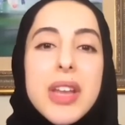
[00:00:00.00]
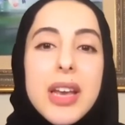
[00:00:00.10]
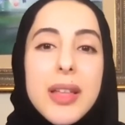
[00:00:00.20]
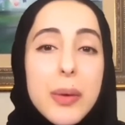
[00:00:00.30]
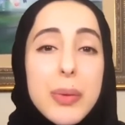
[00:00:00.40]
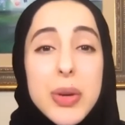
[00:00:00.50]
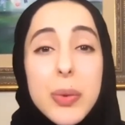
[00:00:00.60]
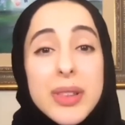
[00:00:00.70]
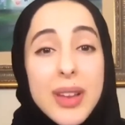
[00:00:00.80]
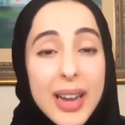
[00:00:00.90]
that we
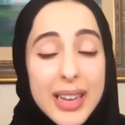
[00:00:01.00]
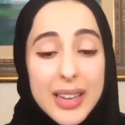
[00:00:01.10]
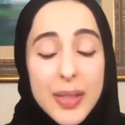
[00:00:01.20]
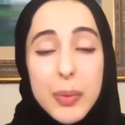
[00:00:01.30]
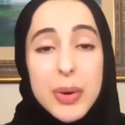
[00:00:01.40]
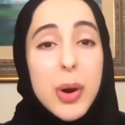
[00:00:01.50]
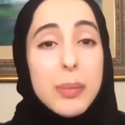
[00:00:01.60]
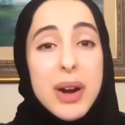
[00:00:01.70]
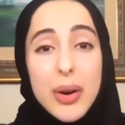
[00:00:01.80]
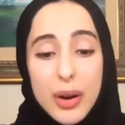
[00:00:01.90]
don't like, that we're not
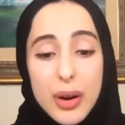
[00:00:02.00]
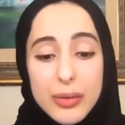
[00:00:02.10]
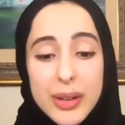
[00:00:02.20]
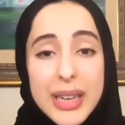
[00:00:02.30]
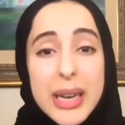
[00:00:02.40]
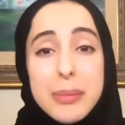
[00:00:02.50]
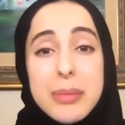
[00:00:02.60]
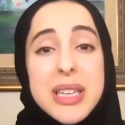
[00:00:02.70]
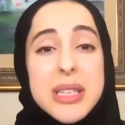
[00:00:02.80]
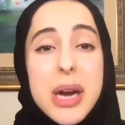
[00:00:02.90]
proud of. It can be
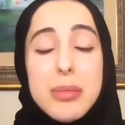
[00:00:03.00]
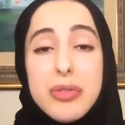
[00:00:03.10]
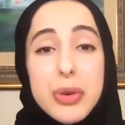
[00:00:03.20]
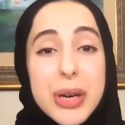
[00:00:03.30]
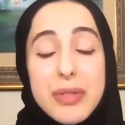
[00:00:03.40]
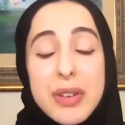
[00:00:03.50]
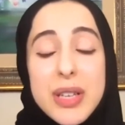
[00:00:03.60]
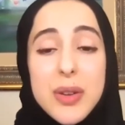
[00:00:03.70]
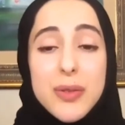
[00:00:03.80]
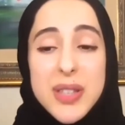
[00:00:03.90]
a time of forgiveness
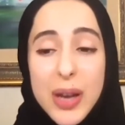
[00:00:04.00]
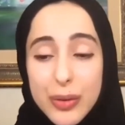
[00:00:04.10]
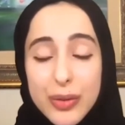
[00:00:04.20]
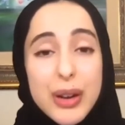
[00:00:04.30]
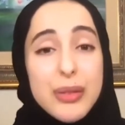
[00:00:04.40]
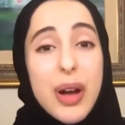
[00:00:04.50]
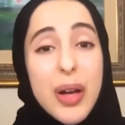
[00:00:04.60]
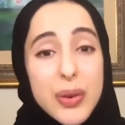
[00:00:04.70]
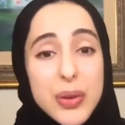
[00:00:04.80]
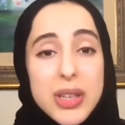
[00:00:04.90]
of self and of
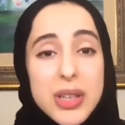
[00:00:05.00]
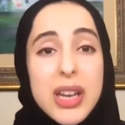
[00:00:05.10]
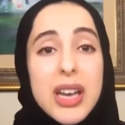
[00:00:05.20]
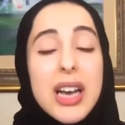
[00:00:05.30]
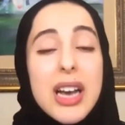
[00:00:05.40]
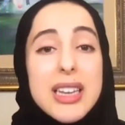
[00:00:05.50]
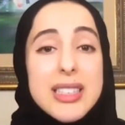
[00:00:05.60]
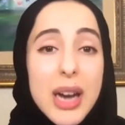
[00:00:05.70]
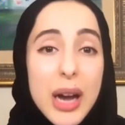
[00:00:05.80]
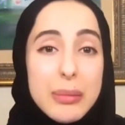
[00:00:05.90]
others, a
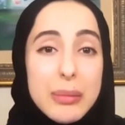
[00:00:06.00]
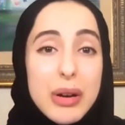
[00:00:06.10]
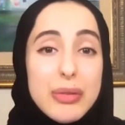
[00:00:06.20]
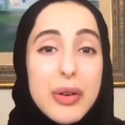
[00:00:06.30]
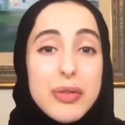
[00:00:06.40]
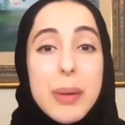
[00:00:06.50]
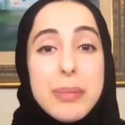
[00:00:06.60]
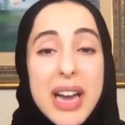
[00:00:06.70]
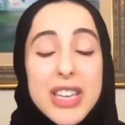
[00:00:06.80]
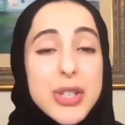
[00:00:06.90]
time of
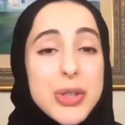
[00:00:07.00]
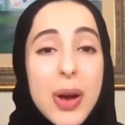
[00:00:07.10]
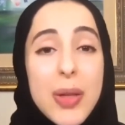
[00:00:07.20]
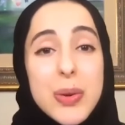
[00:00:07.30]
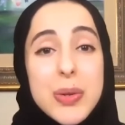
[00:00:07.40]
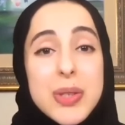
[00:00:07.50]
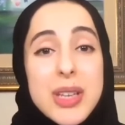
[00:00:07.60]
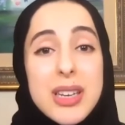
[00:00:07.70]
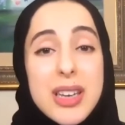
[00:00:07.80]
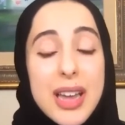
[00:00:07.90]
compassion to others
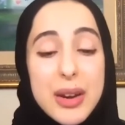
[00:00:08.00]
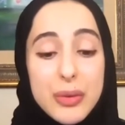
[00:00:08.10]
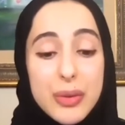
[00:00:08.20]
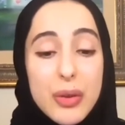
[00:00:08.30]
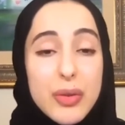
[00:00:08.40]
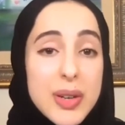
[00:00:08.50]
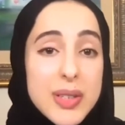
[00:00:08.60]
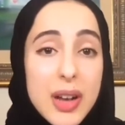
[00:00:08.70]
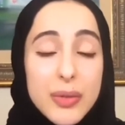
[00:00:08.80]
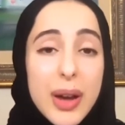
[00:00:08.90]
and of
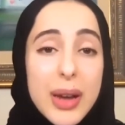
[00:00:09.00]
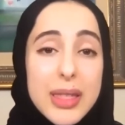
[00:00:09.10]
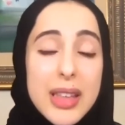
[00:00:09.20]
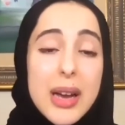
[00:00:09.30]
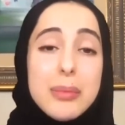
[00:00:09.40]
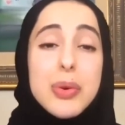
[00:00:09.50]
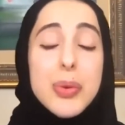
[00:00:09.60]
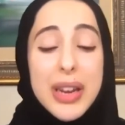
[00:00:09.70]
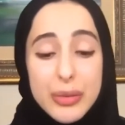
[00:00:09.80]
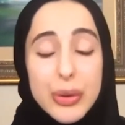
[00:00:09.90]
ourselves. I think I'm
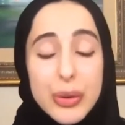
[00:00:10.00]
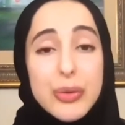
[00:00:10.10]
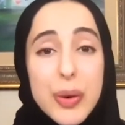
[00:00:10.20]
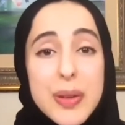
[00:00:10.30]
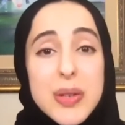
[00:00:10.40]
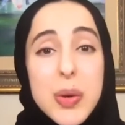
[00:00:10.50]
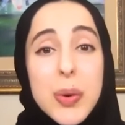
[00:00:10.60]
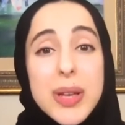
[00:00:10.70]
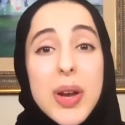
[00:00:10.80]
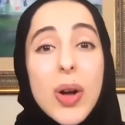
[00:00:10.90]
grateful for this
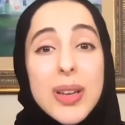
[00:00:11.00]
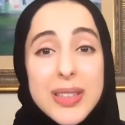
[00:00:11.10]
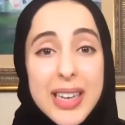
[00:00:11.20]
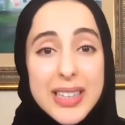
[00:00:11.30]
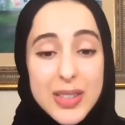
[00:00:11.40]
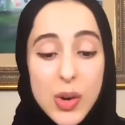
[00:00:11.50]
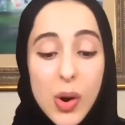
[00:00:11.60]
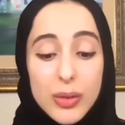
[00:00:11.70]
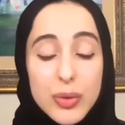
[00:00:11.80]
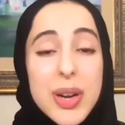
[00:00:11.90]
holy holiday's
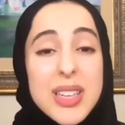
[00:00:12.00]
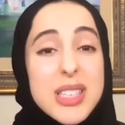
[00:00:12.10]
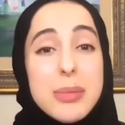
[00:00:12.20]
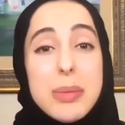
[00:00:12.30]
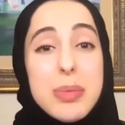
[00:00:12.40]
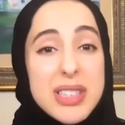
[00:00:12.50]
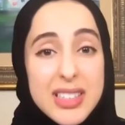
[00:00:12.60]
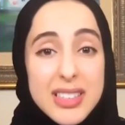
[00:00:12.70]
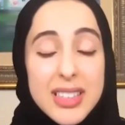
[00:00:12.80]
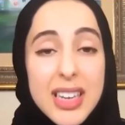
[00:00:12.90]
call for us to be
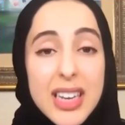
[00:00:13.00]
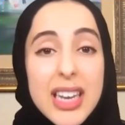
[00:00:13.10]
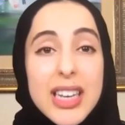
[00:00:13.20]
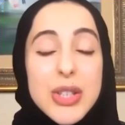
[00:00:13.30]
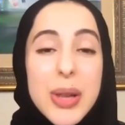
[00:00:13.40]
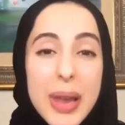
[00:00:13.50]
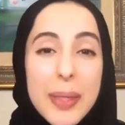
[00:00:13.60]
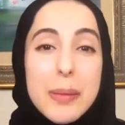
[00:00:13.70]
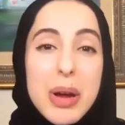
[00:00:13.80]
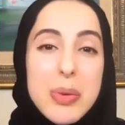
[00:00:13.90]
present, to let the
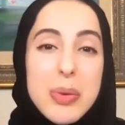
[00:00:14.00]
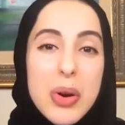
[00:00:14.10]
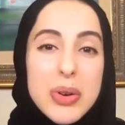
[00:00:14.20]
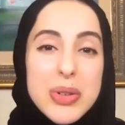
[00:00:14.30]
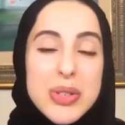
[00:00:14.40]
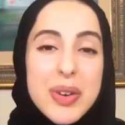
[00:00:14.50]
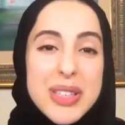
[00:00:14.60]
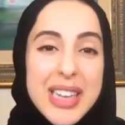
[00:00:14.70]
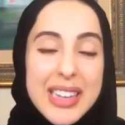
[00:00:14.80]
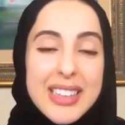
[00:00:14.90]
muddy waters of our
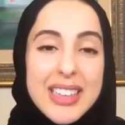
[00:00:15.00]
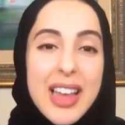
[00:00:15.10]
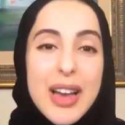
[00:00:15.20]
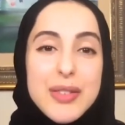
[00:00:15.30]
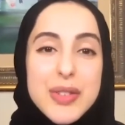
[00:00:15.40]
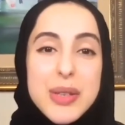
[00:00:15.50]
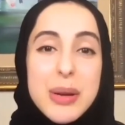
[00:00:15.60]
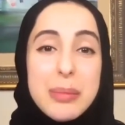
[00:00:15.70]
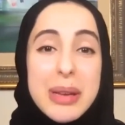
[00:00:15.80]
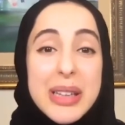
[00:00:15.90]
daily lives
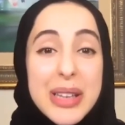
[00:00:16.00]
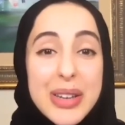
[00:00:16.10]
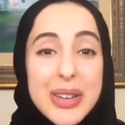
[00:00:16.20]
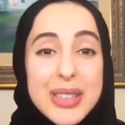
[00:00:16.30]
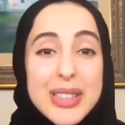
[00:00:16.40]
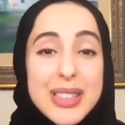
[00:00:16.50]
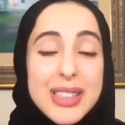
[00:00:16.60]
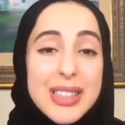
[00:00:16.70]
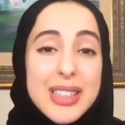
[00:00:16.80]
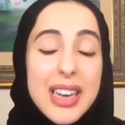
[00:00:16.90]
be cleared.
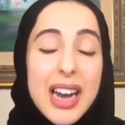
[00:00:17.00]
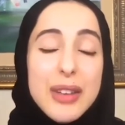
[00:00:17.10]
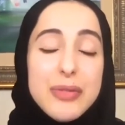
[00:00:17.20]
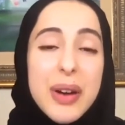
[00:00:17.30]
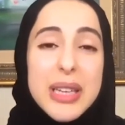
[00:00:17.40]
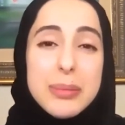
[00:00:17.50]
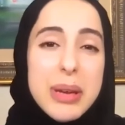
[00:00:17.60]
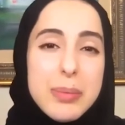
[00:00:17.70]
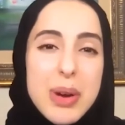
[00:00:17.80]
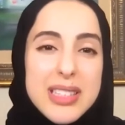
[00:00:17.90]
I find
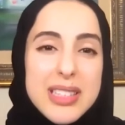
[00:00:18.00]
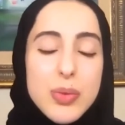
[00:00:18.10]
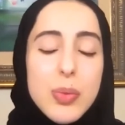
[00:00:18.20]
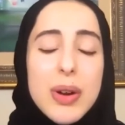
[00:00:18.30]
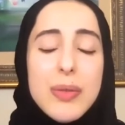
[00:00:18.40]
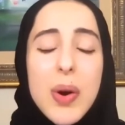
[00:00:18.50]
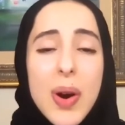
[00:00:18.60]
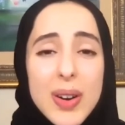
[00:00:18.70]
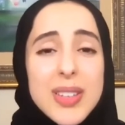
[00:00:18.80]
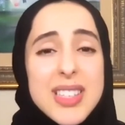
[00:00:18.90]
being present one of the
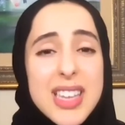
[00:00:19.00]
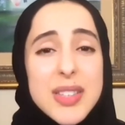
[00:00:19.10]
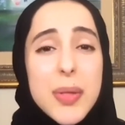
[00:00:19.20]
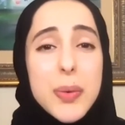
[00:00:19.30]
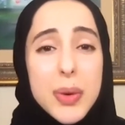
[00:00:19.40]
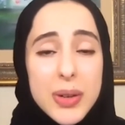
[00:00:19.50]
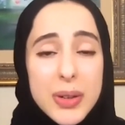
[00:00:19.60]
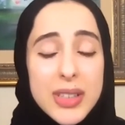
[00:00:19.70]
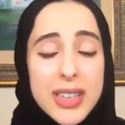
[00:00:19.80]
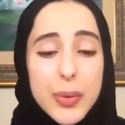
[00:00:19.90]
hardest things in the world.
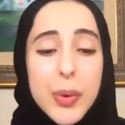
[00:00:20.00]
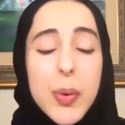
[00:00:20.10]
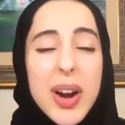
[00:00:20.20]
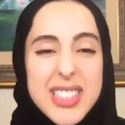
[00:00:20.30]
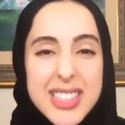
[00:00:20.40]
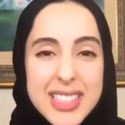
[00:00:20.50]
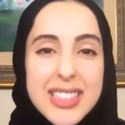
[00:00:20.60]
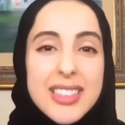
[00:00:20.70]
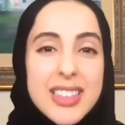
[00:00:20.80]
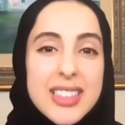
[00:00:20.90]
It requires
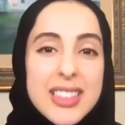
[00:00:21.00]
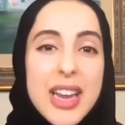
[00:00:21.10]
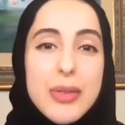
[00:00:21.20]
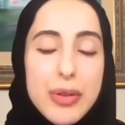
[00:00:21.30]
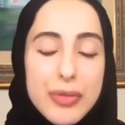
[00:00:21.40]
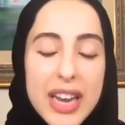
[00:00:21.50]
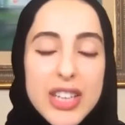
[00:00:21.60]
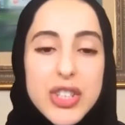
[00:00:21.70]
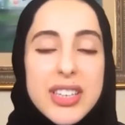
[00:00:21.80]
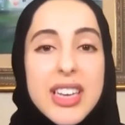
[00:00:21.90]
stillness and
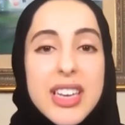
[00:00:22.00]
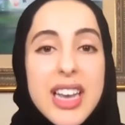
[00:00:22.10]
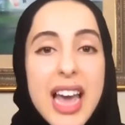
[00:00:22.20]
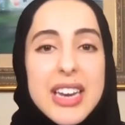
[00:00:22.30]
reflection, and it